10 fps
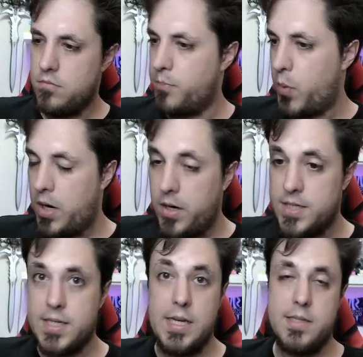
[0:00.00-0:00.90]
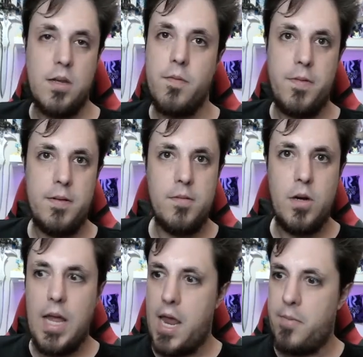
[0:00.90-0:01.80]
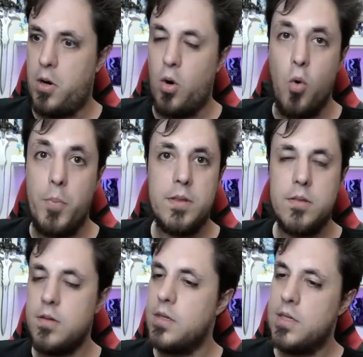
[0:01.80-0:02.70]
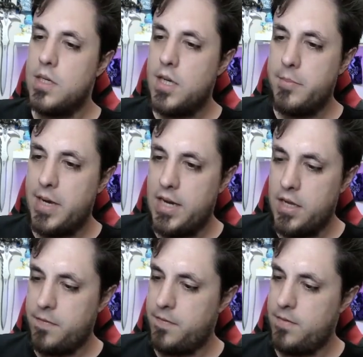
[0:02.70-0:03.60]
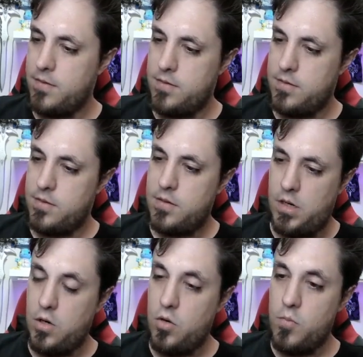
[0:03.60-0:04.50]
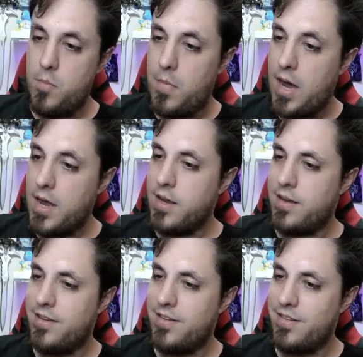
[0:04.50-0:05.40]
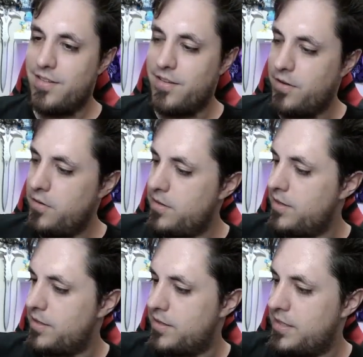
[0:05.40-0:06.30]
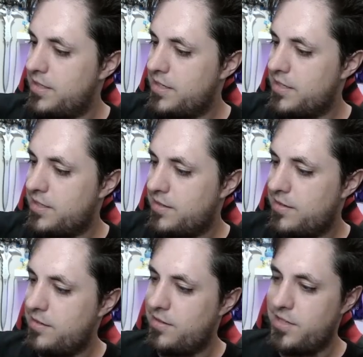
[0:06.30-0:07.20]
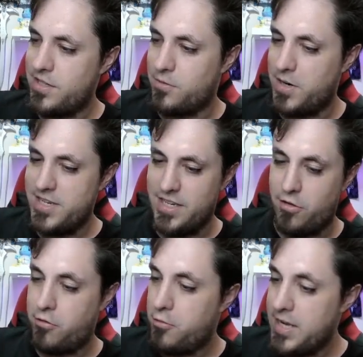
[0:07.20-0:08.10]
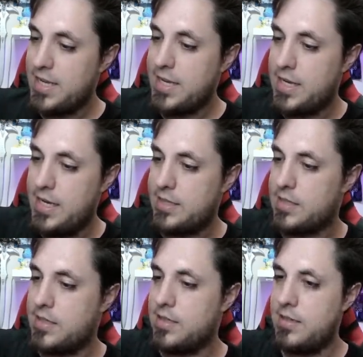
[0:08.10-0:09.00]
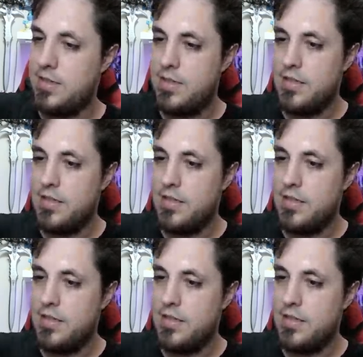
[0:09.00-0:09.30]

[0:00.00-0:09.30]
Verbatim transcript: pre-release kits I've ever opened in my life. Oh my goodness, this is this is crazy. Three hits.